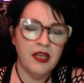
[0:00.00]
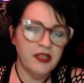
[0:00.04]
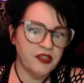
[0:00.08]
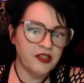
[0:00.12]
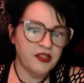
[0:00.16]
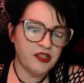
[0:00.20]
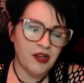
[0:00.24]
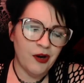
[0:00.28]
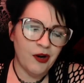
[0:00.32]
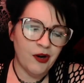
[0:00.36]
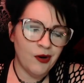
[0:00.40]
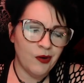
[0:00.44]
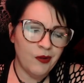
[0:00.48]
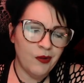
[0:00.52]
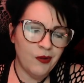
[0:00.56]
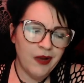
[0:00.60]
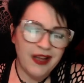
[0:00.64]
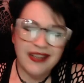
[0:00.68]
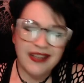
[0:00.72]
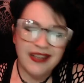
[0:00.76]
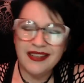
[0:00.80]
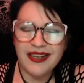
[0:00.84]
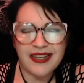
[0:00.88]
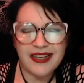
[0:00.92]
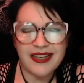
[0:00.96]
So,
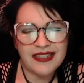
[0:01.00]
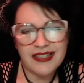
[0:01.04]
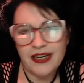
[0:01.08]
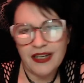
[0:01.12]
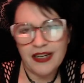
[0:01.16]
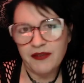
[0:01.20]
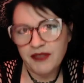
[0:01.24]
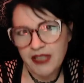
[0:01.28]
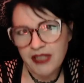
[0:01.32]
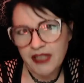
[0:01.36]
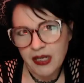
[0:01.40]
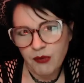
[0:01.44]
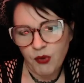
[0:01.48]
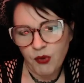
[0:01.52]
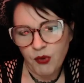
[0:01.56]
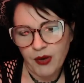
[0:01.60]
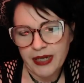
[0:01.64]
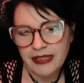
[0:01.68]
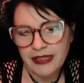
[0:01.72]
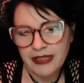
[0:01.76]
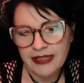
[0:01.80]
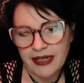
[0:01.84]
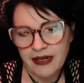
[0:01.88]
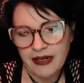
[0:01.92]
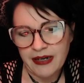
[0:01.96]
like I said, if
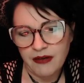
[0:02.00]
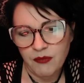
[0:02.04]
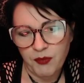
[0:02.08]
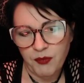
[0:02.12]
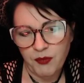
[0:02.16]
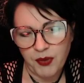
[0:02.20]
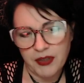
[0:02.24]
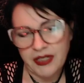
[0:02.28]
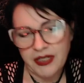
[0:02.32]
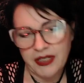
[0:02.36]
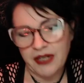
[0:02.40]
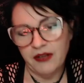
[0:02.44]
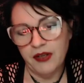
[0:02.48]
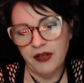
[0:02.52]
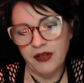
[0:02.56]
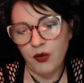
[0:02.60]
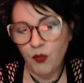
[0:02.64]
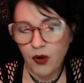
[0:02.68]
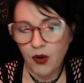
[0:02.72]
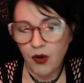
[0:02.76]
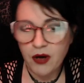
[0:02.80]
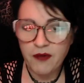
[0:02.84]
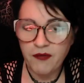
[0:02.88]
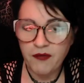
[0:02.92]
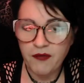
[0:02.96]
Skinamarink didn't particularly
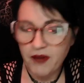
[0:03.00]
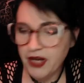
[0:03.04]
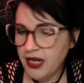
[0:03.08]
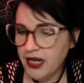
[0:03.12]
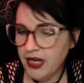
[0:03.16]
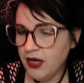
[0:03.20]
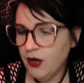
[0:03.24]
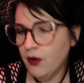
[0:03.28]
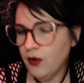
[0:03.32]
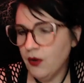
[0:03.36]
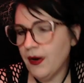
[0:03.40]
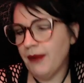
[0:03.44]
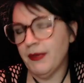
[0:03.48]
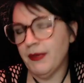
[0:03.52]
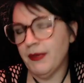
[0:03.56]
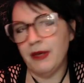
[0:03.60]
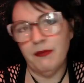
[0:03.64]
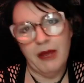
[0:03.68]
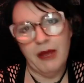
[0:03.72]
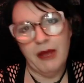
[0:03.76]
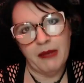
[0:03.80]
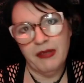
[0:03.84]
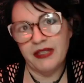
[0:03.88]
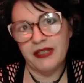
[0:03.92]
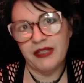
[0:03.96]
work for you, I mean,
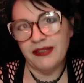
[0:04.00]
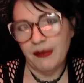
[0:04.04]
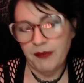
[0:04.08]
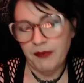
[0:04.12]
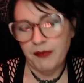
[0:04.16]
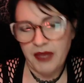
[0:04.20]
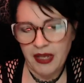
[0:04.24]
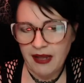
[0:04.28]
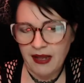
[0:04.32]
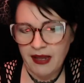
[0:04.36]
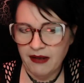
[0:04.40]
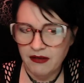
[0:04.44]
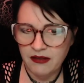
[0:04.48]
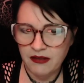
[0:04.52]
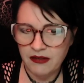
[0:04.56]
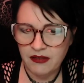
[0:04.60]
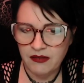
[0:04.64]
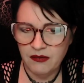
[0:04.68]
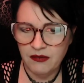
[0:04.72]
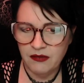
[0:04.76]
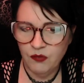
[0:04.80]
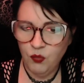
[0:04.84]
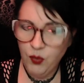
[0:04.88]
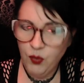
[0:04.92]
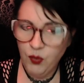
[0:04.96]
maybe something
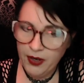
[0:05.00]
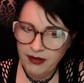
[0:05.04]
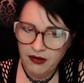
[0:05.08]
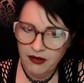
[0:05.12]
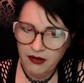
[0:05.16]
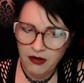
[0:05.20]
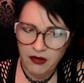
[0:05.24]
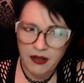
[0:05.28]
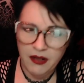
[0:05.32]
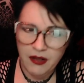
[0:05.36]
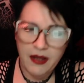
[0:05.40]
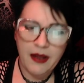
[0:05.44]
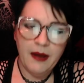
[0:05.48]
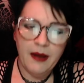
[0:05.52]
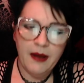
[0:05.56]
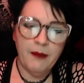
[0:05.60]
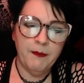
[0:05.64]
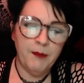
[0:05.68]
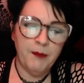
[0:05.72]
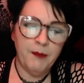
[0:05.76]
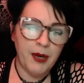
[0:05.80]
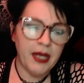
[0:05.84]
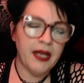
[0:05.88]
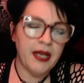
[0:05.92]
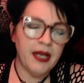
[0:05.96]
else will,
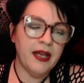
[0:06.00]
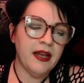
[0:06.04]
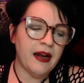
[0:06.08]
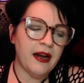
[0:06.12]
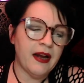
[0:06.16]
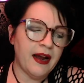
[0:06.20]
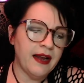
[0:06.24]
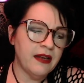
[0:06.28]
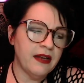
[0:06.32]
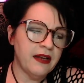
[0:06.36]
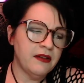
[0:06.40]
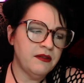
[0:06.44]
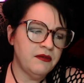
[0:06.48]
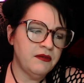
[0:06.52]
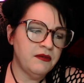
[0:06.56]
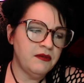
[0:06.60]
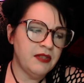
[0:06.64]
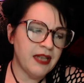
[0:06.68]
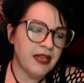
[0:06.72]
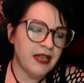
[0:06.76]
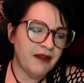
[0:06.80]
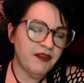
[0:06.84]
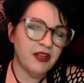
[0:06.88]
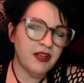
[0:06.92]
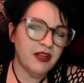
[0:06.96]
but I
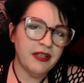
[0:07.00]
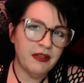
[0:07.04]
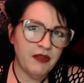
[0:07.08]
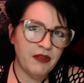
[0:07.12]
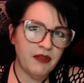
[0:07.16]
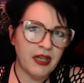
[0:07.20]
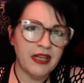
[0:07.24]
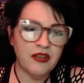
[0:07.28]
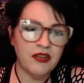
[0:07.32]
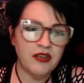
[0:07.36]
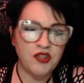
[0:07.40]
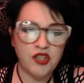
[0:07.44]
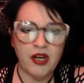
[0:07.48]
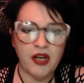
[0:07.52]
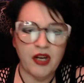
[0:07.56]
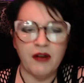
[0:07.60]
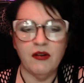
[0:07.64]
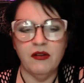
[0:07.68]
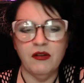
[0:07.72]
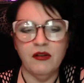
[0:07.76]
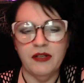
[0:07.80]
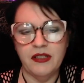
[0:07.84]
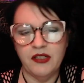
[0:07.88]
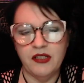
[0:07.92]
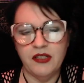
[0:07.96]
definitely think in
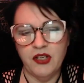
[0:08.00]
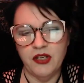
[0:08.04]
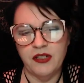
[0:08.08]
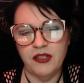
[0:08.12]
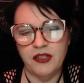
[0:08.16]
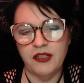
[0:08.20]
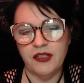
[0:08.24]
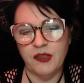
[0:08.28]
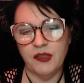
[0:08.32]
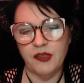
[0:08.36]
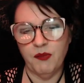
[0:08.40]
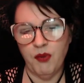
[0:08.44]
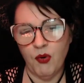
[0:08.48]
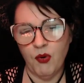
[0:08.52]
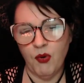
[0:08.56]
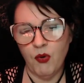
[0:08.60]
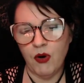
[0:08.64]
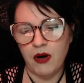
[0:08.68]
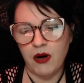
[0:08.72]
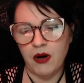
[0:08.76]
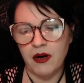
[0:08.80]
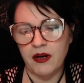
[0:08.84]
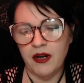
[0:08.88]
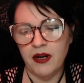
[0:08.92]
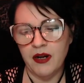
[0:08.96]
general it's good to
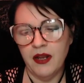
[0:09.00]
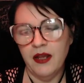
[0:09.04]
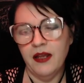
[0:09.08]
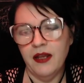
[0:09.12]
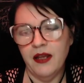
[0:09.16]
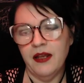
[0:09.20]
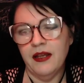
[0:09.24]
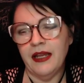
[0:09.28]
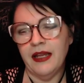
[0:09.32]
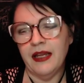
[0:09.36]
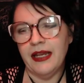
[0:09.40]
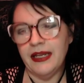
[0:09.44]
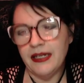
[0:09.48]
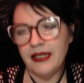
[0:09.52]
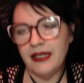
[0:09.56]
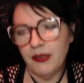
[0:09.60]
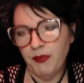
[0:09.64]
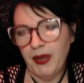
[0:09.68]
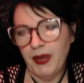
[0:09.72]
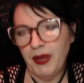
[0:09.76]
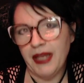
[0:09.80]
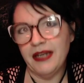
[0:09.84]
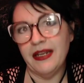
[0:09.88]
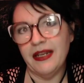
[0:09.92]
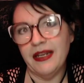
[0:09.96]
support
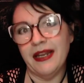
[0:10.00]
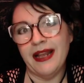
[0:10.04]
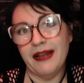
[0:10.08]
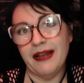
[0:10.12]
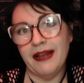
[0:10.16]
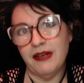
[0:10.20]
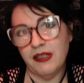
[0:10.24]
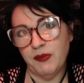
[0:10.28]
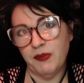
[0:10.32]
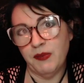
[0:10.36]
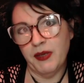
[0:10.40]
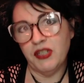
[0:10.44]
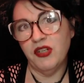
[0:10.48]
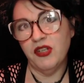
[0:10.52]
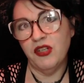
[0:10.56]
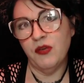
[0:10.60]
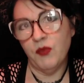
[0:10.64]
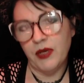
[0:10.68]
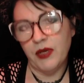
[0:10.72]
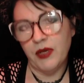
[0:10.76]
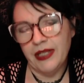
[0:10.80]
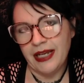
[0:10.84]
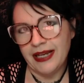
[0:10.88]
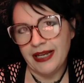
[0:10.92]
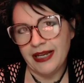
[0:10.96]
independent and especially
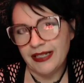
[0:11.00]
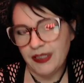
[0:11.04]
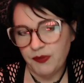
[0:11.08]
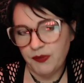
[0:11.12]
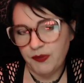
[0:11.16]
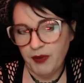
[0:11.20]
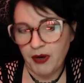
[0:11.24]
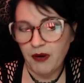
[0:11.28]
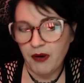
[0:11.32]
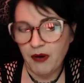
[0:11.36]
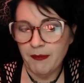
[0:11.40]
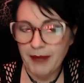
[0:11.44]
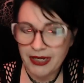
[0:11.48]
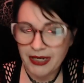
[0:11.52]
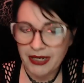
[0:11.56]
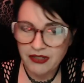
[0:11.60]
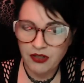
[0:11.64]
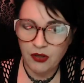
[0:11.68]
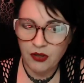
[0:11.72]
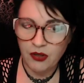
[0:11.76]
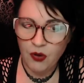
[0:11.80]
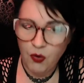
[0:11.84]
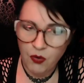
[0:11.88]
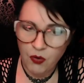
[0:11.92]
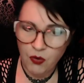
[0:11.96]
really
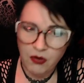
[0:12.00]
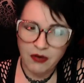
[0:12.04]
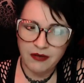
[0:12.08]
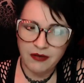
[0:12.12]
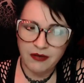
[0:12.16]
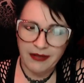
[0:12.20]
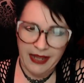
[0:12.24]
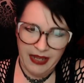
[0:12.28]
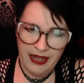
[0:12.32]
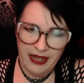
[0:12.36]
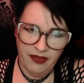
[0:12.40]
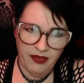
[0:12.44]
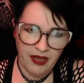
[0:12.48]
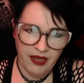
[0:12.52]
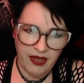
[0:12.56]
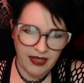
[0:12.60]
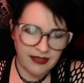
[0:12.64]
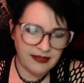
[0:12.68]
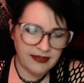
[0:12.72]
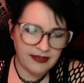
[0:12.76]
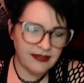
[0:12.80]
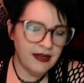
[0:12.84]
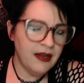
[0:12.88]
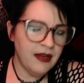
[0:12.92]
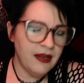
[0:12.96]
experimental horror like
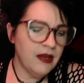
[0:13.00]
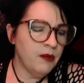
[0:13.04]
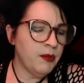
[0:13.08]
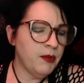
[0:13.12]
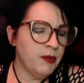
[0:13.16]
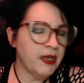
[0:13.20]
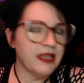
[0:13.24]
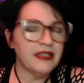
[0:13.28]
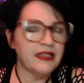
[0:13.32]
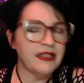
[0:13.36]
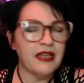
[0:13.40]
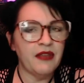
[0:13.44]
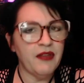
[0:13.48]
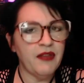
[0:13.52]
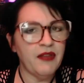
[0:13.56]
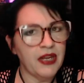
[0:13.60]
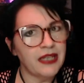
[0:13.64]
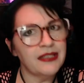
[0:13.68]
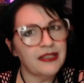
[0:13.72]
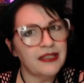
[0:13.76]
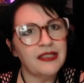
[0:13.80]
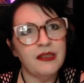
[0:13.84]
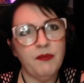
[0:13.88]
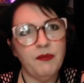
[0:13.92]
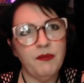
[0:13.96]
this, because I think
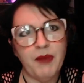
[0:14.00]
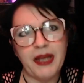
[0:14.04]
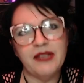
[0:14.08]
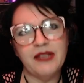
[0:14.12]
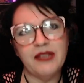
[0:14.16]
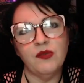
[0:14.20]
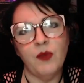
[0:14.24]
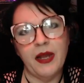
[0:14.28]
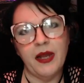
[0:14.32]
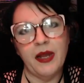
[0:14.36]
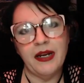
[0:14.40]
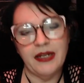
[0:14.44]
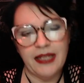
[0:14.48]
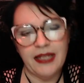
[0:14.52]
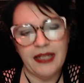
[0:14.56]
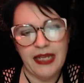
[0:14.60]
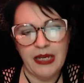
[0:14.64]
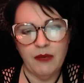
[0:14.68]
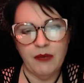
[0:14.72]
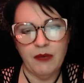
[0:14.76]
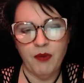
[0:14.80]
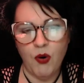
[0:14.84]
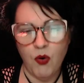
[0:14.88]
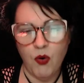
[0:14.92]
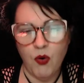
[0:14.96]
it's the best way to
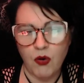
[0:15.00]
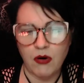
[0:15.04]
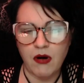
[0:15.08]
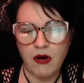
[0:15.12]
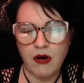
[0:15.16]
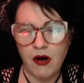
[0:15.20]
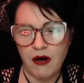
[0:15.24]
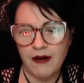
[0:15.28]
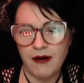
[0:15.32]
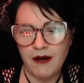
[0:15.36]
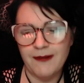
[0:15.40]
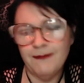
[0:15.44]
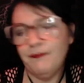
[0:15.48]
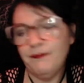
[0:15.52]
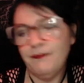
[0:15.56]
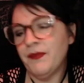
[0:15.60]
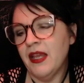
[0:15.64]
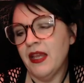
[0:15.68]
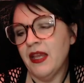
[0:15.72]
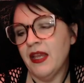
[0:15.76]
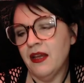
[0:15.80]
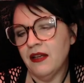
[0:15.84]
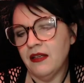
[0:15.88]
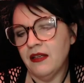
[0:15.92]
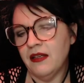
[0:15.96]
keep horror,
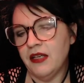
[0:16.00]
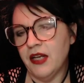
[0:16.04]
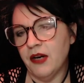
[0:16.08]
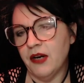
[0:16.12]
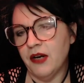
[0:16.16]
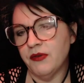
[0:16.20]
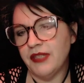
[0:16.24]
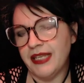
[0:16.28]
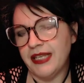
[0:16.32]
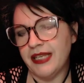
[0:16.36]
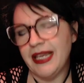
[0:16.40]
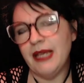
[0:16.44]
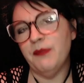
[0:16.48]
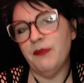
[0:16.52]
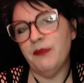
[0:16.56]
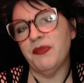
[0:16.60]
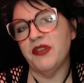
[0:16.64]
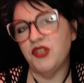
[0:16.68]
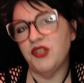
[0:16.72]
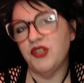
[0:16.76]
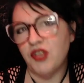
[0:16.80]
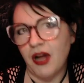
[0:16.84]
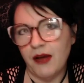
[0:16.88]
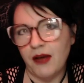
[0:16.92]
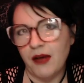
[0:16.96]
you know, to keep
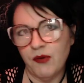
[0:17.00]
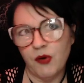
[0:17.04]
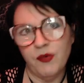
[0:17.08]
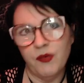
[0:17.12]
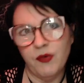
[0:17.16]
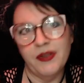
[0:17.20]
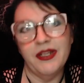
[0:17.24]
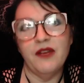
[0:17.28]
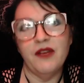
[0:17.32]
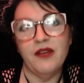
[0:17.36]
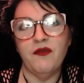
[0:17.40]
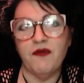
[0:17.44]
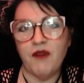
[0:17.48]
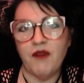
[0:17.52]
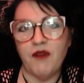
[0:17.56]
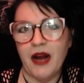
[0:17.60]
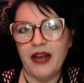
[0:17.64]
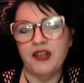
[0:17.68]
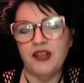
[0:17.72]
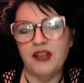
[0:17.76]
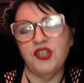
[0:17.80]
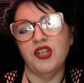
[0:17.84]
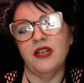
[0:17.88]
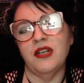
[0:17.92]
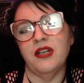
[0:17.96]
the genre really
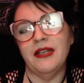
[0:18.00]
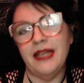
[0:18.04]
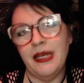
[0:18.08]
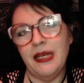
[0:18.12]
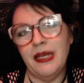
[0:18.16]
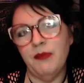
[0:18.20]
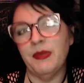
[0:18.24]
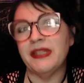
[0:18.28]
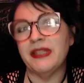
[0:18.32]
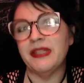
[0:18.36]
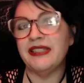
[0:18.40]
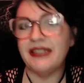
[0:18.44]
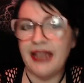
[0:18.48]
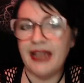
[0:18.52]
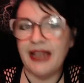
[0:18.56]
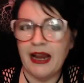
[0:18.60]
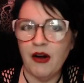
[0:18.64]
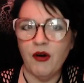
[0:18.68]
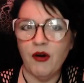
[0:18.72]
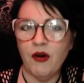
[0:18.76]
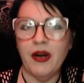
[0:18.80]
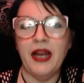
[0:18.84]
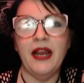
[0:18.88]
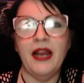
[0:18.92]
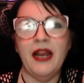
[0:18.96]
fresh and keep it
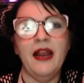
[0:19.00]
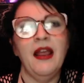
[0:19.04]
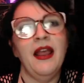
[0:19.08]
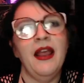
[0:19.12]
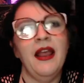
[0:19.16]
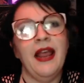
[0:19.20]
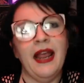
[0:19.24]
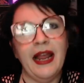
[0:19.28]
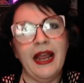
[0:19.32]
scary.